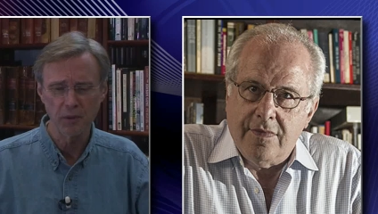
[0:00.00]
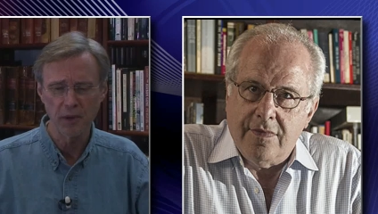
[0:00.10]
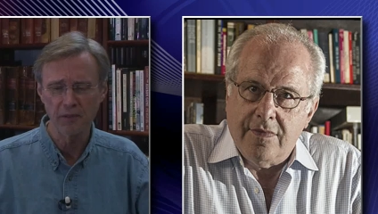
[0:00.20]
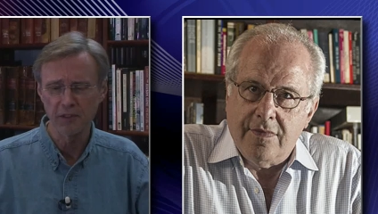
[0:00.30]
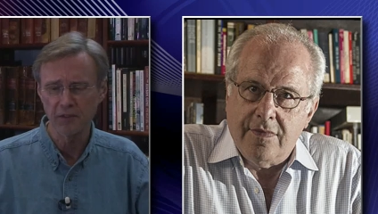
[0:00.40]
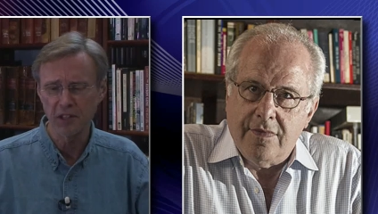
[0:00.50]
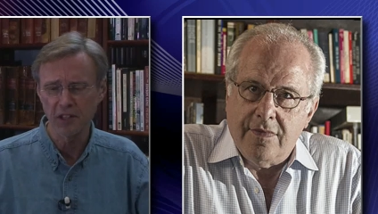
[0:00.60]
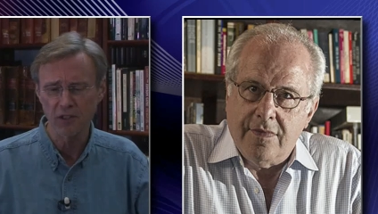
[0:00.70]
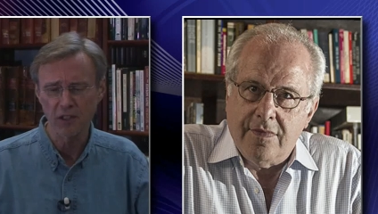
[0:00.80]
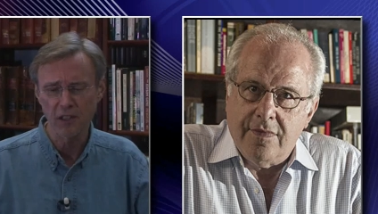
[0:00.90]
Speaker 1: we're around
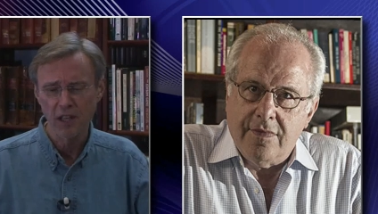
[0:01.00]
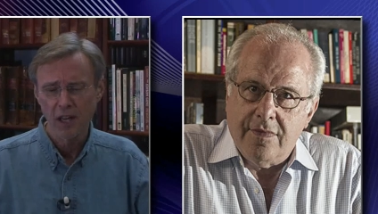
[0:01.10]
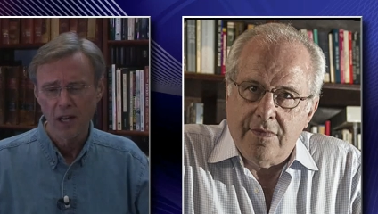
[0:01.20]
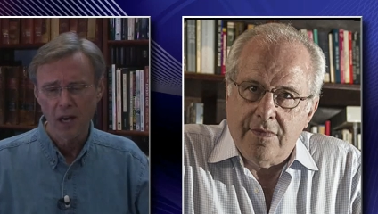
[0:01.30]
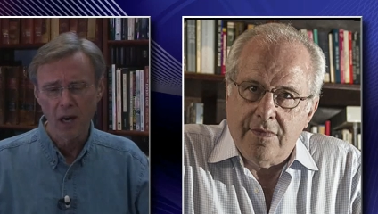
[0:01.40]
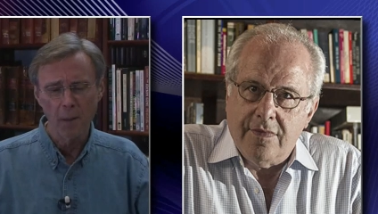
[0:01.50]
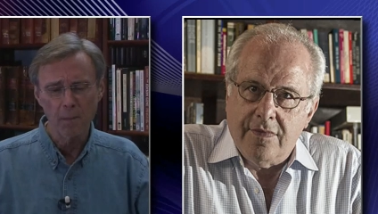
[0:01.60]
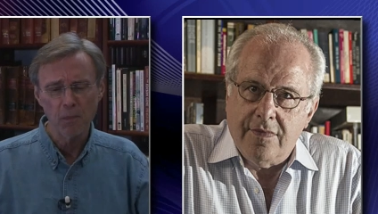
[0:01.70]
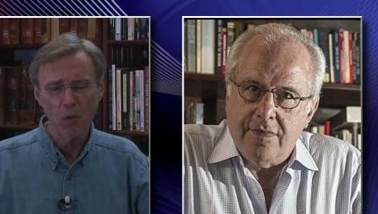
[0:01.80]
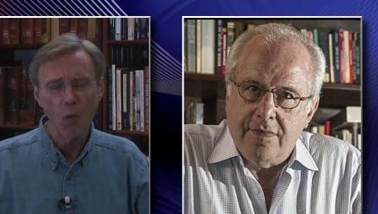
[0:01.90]
$15 trillion.
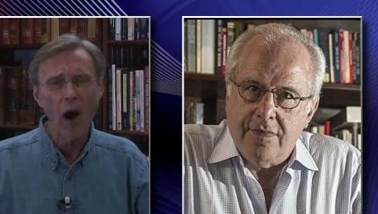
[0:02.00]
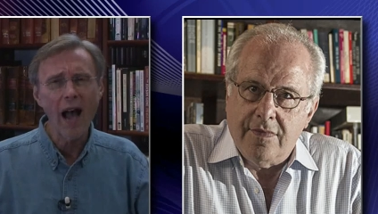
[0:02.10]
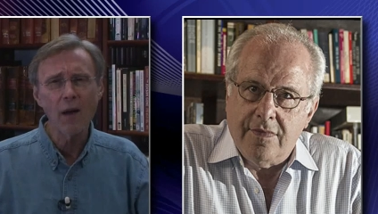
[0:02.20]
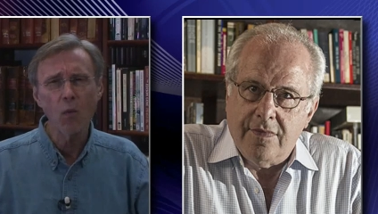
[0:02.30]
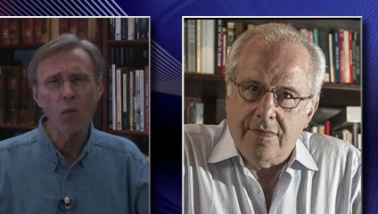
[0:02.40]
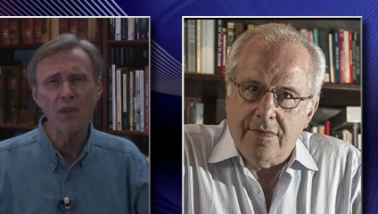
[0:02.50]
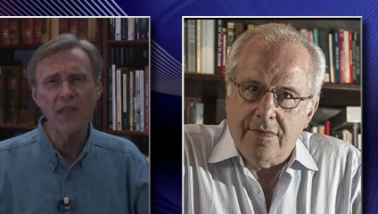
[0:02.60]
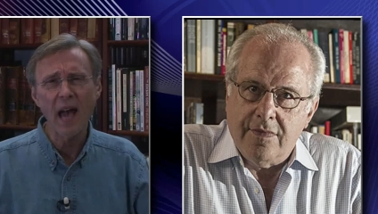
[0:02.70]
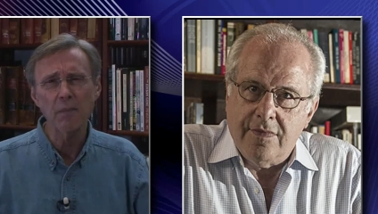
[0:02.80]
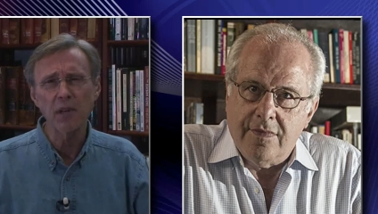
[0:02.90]
Why
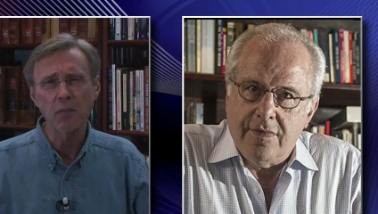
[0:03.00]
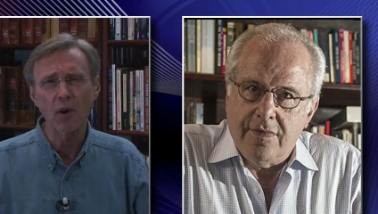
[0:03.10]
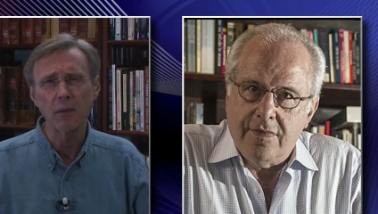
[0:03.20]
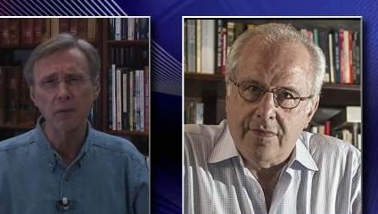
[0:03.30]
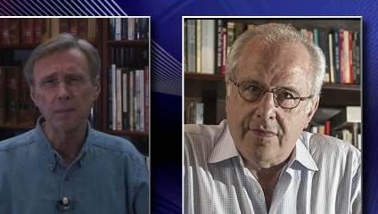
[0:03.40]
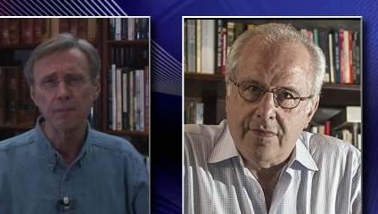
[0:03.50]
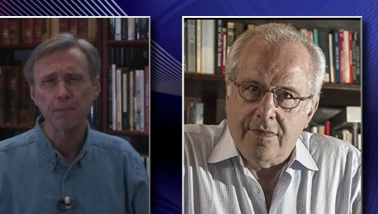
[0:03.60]
would that be a problem?